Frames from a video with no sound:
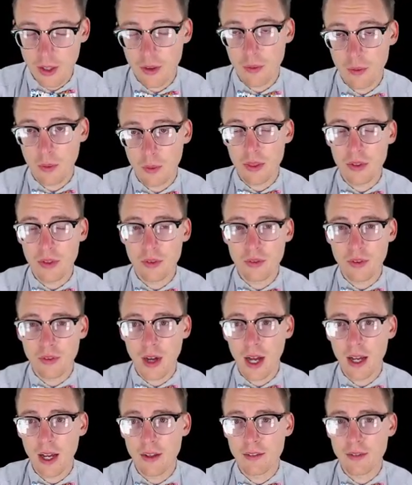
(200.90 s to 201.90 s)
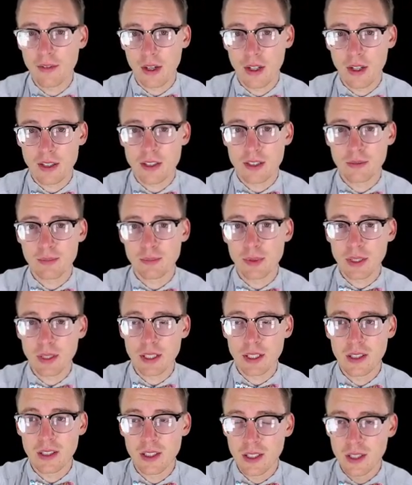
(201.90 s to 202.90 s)
1 through 5 are
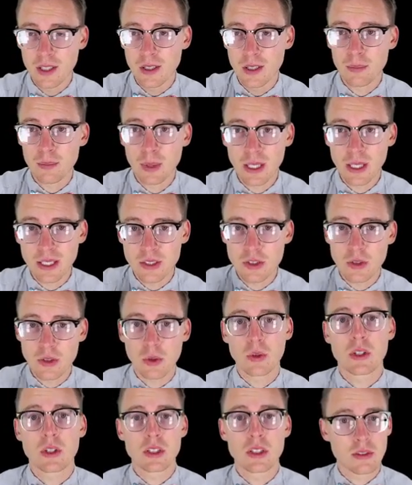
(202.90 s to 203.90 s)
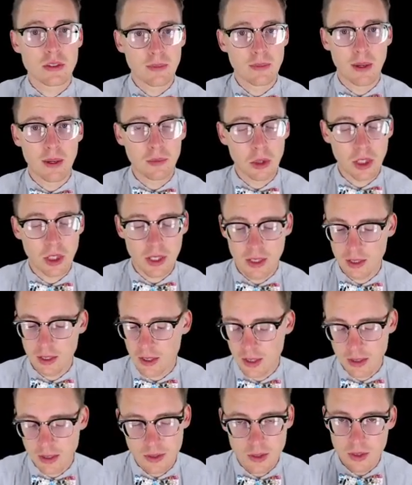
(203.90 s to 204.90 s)
simply being stored into memory.
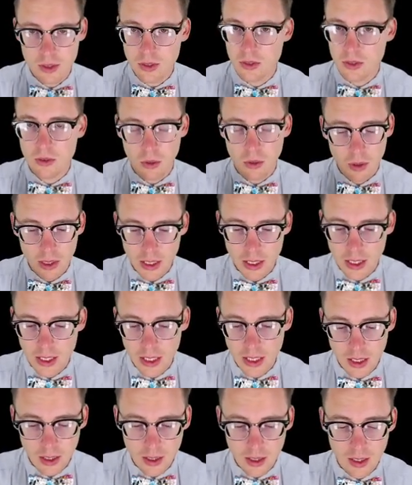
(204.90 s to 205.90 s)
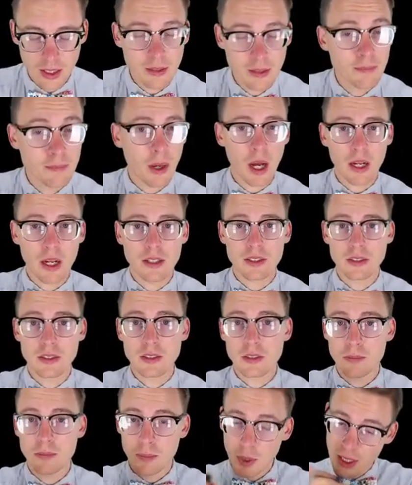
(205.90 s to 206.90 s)
It's just storing it in
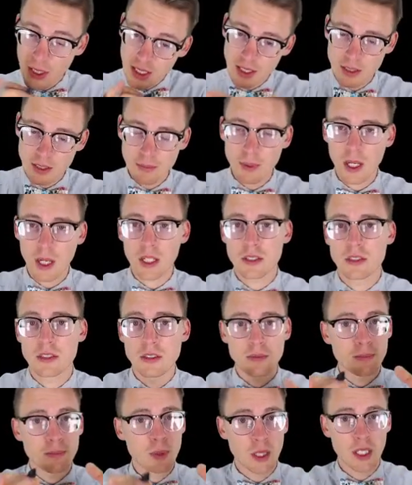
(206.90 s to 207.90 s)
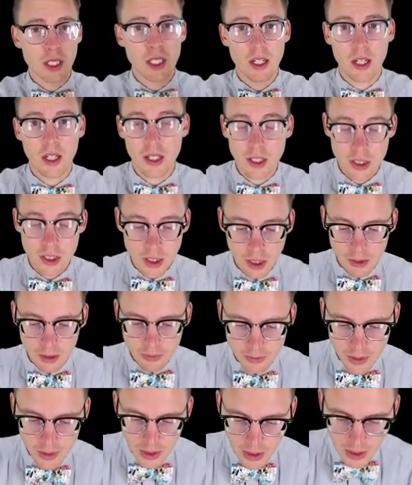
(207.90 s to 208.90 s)
boxes, putting it into boxes, putting it on a shelf.
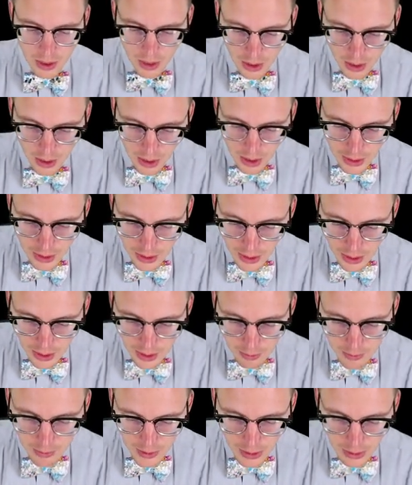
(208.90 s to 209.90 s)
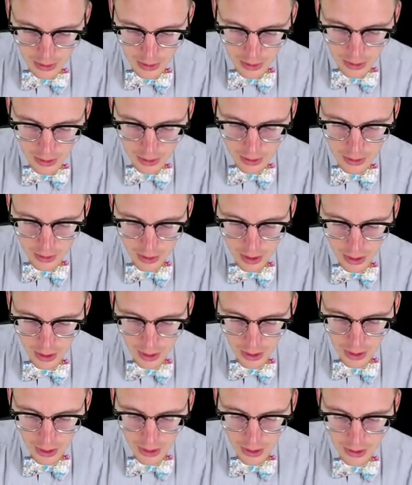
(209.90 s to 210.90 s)
And then it comes down here
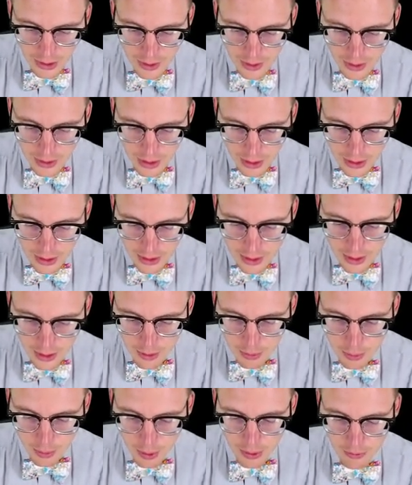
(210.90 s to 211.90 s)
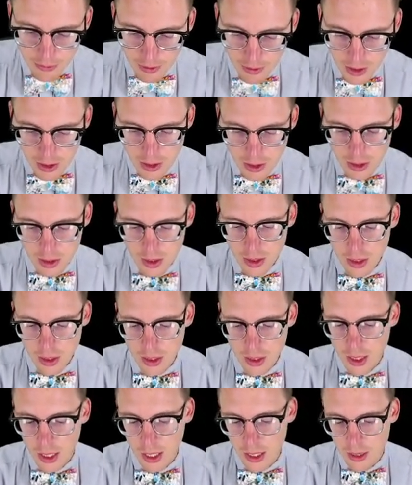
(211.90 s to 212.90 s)
and it gets to the print function.
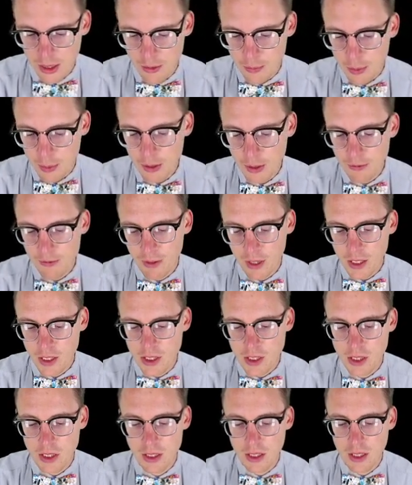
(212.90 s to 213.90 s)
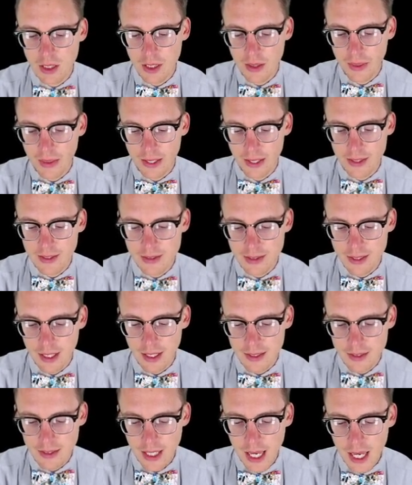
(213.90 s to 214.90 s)
And the print function then
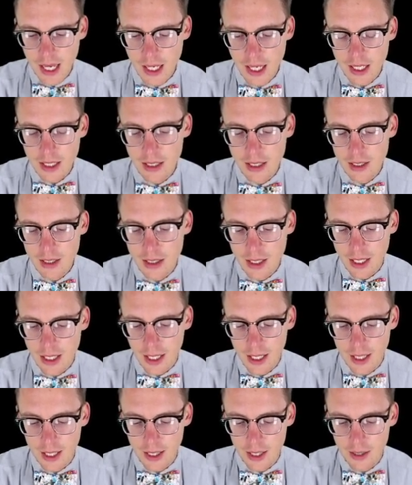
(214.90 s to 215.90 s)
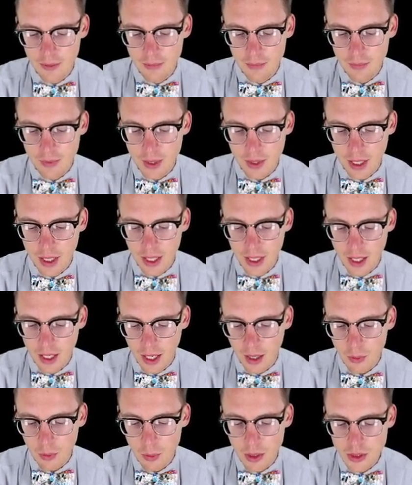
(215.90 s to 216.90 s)
says, hey,
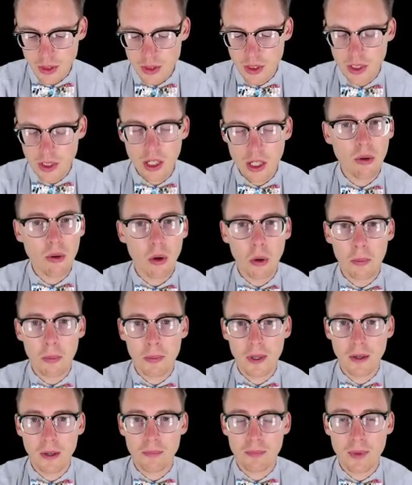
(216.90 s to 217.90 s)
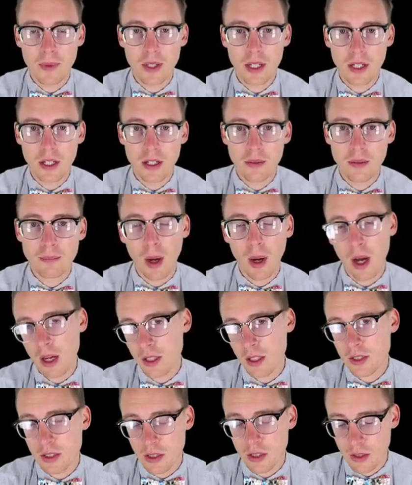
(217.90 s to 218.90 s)
I want you to go open up the
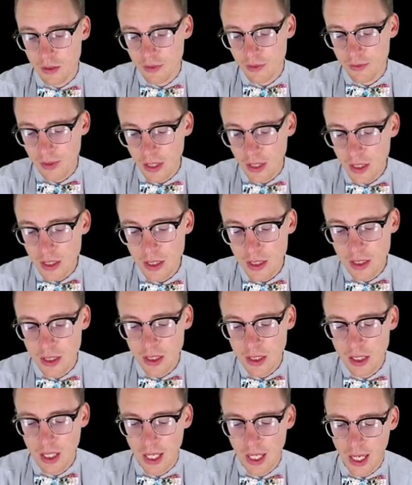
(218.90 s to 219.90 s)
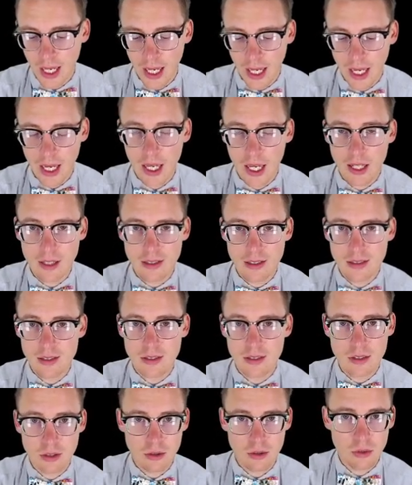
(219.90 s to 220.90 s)
box called func and
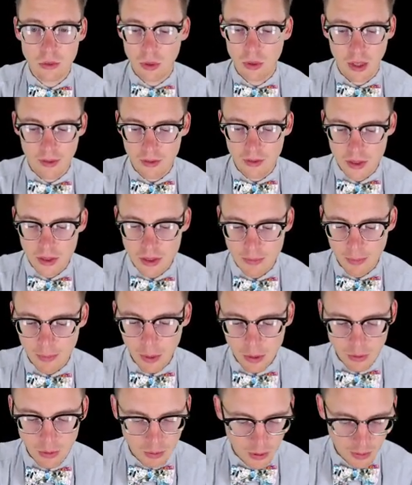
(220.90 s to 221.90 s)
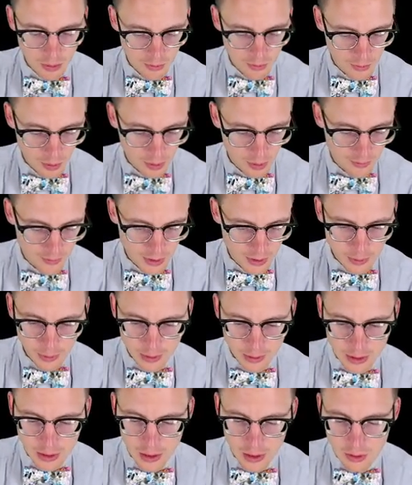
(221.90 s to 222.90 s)
do whatever it's
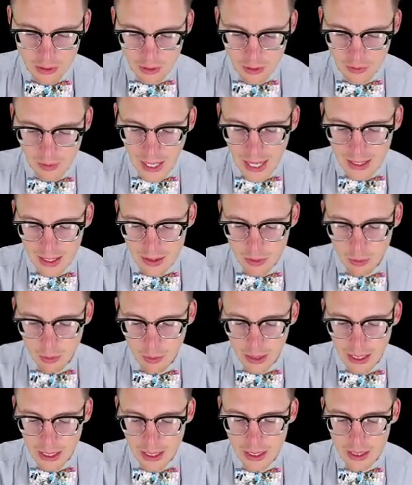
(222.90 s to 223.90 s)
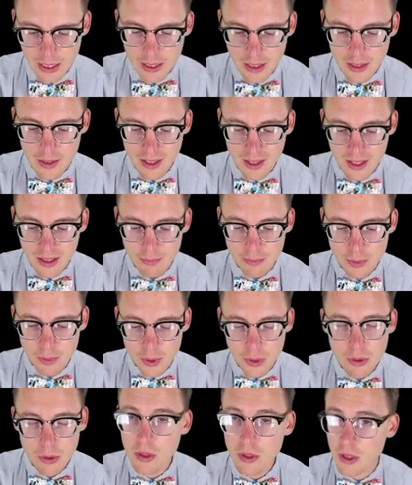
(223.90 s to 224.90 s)
supposed to do. So that's when the
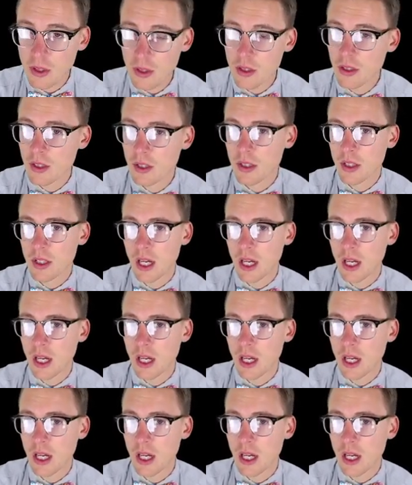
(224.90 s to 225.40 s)
computer